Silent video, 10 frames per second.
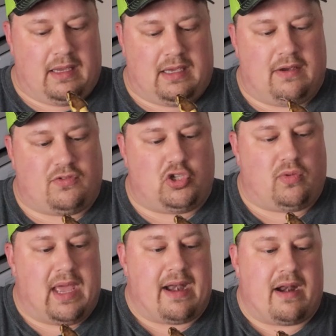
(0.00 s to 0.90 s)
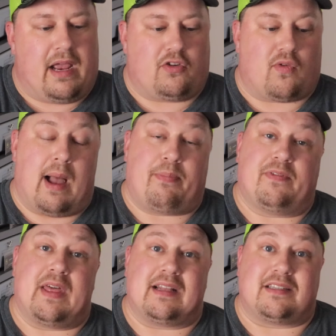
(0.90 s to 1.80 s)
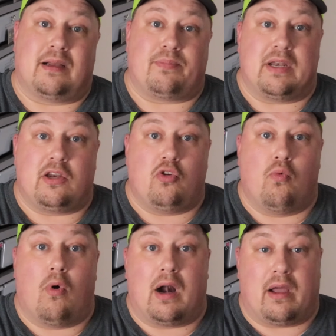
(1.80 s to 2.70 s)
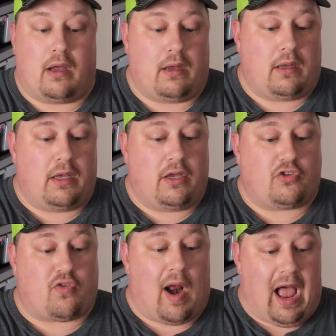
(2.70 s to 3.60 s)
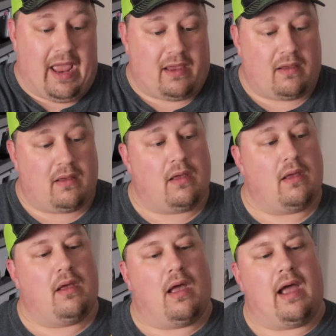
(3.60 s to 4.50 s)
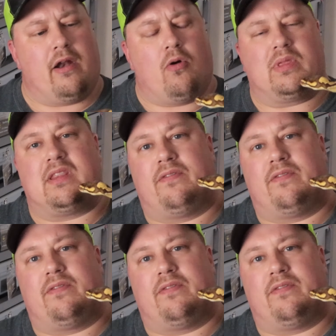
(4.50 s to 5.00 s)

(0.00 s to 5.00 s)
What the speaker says: gives you that night drop if that's something you want to try. I know with the